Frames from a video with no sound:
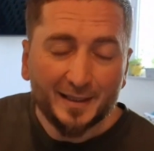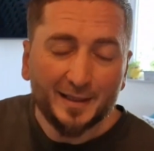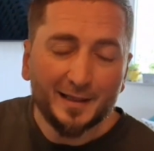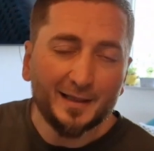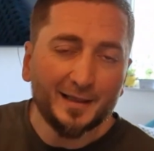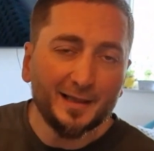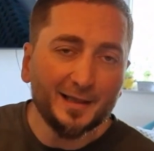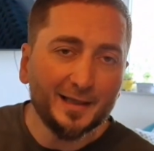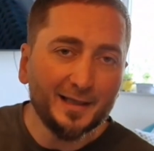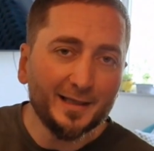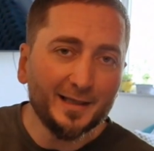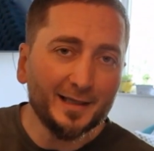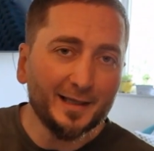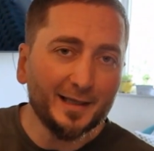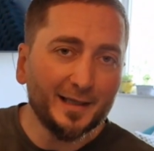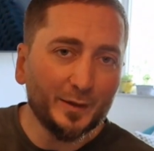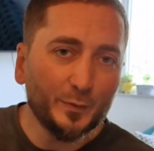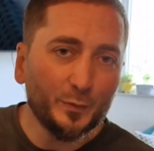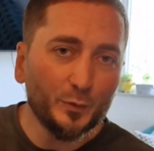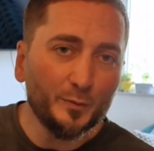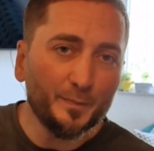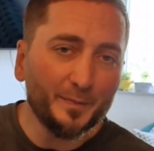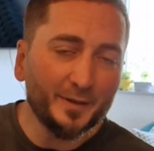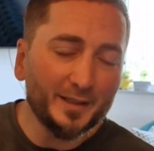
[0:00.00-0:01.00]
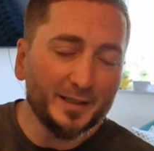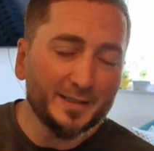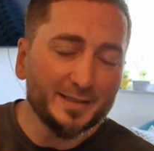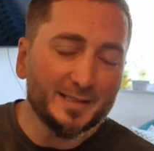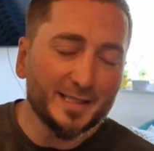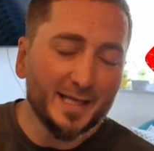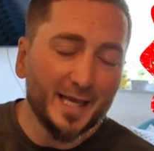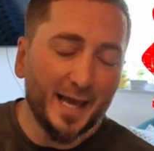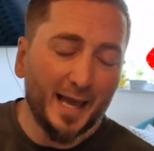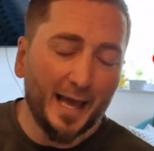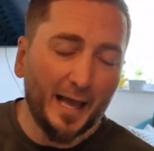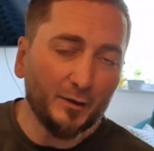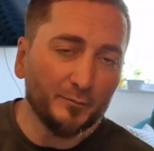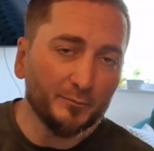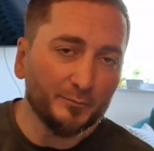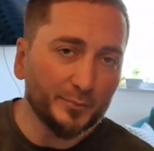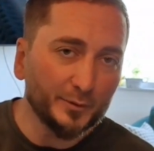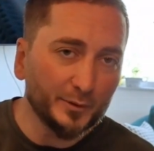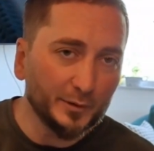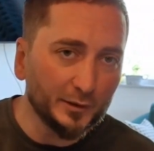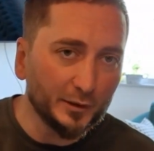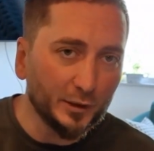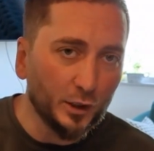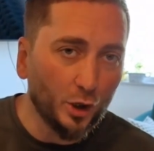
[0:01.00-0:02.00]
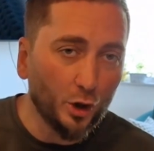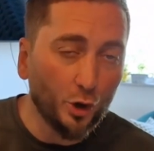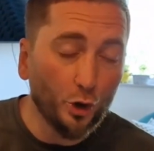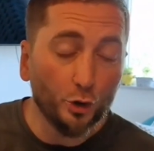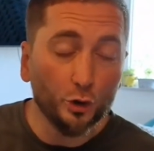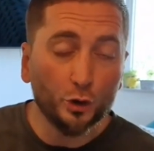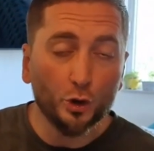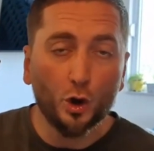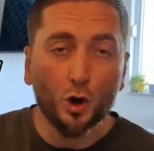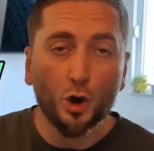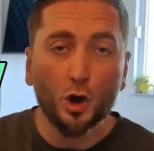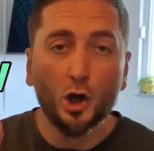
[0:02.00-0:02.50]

Link will be down below.